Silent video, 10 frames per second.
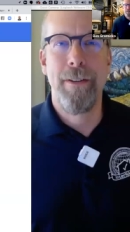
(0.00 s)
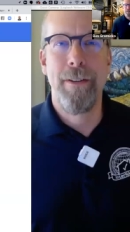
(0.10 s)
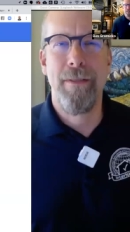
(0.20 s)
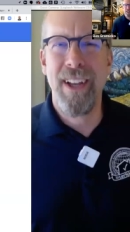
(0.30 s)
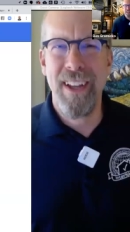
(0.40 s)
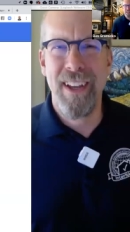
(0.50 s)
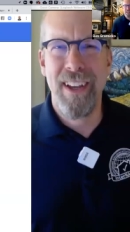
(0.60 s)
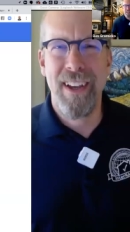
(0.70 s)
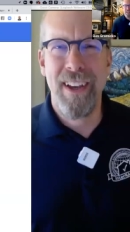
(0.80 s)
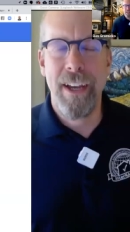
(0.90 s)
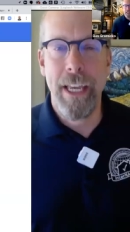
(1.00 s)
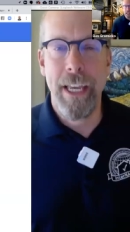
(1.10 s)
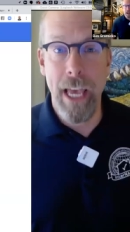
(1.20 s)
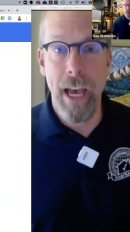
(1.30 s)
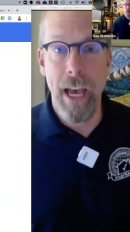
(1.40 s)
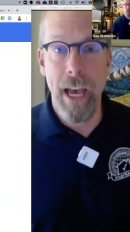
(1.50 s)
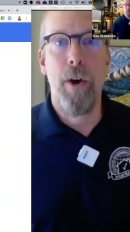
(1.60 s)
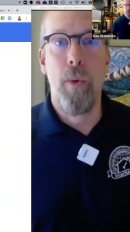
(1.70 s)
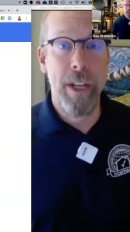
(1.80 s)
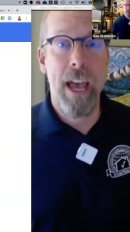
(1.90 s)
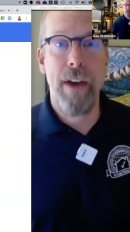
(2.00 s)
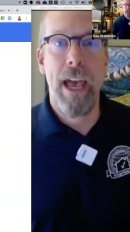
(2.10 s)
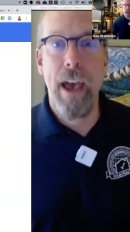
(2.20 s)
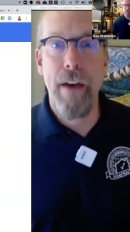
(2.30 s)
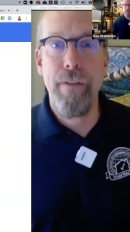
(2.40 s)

What? Yeah, when you have a heavy